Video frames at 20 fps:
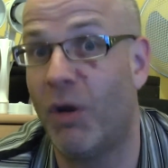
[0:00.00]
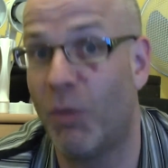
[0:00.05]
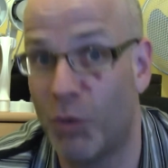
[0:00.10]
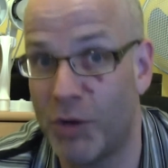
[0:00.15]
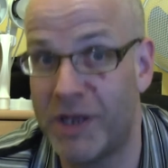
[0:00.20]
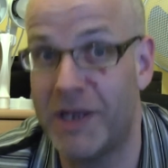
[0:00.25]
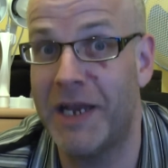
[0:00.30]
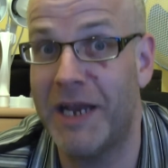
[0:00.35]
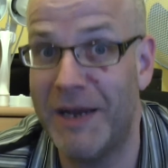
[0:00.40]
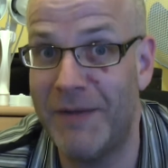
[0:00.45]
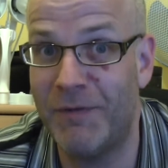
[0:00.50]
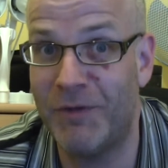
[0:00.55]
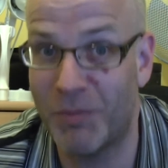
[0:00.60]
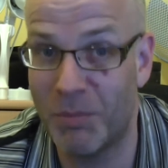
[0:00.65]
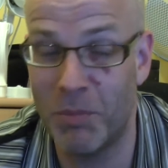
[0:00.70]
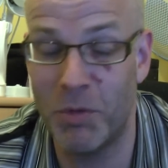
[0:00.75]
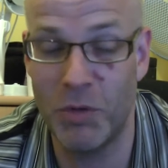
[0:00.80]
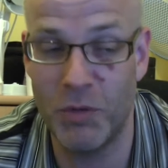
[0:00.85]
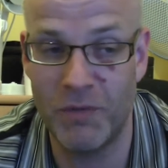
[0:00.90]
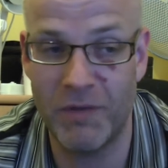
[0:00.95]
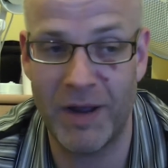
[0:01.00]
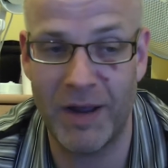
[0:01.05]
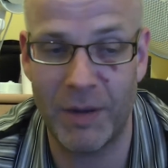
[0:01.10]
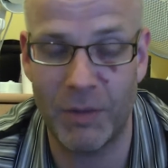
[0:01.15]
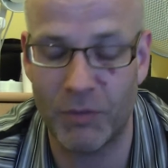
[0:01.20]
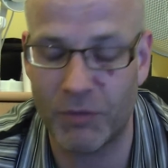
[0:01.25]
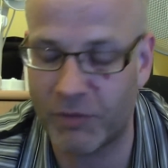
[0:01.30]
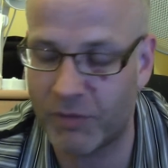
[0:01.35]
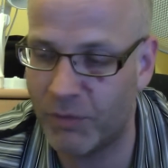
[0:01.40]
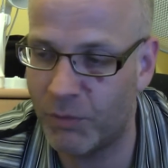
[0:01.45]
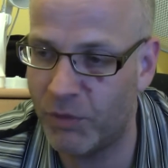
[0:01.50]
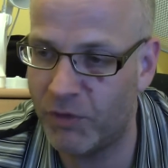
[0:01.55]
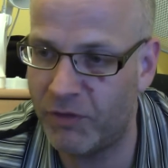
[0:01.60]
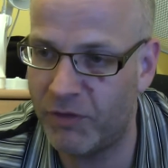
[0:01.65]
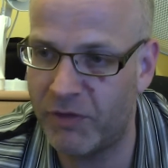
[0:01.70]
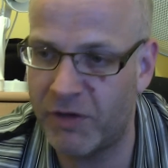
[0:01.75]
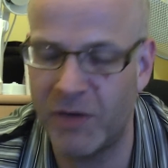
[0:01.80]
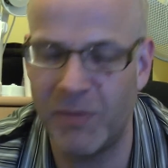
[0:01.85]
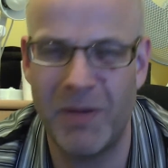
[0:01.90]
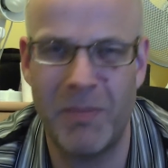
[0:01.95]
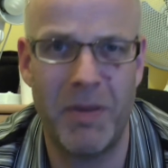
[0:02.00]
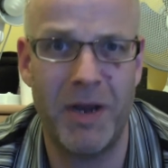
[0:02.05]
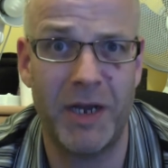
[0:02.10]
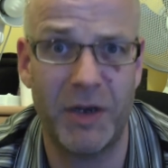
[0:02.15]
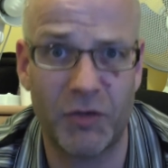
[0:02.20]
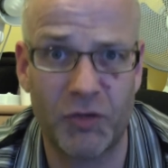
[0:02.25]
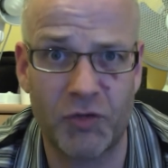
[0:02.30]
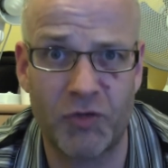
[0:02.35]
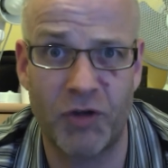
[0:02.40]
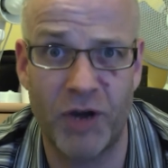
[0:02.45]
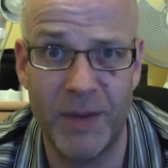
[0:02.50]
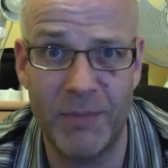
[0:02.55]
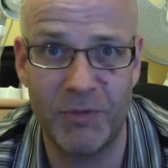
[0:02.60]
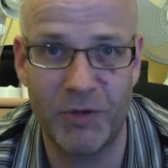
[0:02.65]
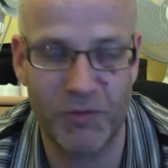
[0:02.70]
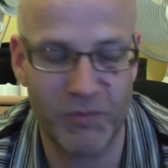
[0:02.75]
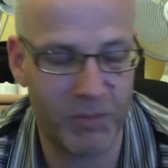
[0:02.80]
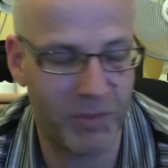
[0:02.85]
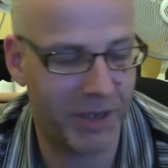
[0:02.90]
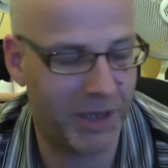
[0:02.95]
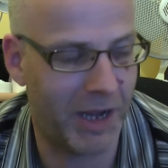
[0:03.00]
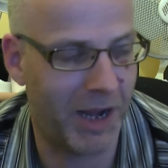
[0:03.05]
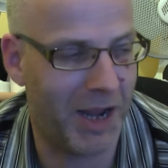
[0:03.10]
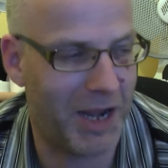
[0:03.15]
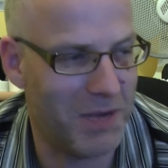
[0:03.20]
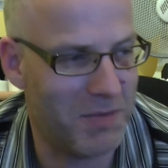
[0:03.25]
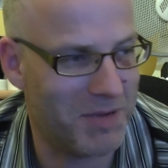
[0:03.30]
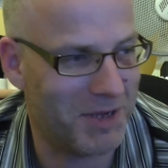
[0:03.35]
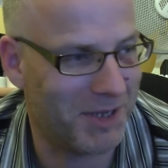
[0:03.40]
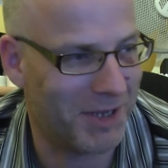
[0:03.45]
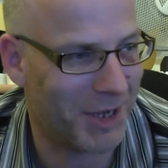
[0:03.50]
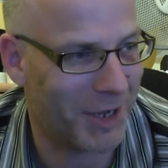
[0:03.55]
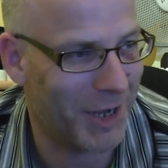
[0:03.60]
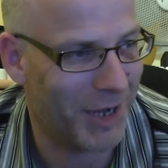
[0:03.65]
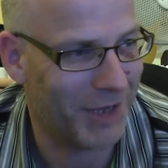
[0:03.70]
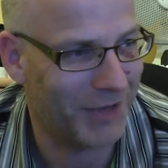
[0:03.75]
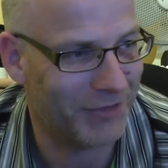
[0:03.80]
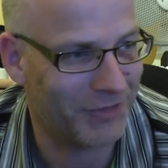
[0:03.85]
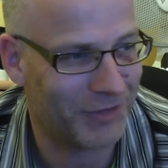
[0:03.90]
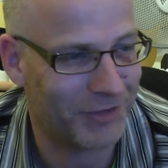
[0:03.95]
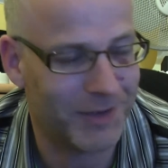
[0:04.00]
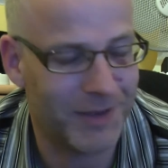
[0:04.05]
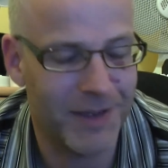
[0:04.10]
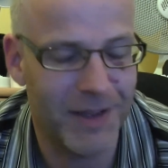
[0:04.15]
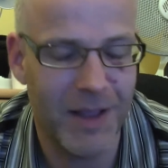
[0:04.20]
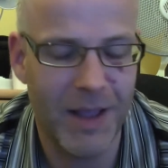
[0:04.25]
I would need to move house, which is going to be a bit extreme just from a gaming collection,